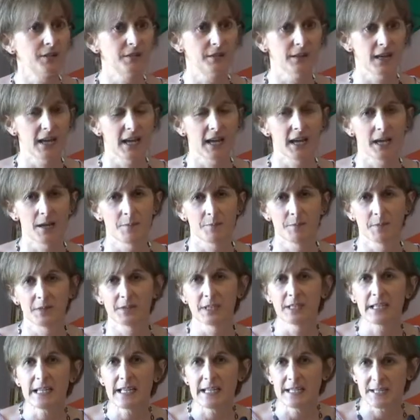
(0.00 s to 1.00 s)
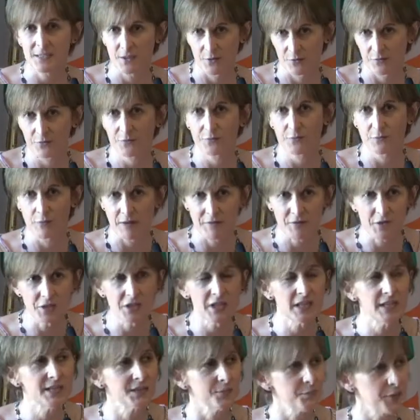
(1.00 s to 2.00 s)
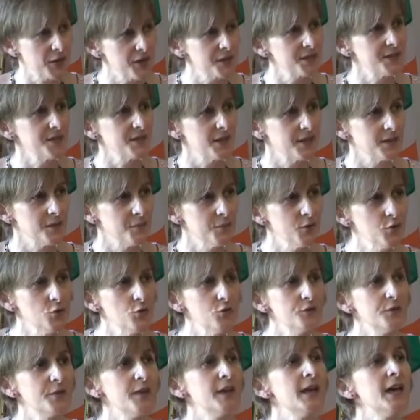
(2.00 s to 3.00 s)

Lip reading: the needs of refugees and persons on the move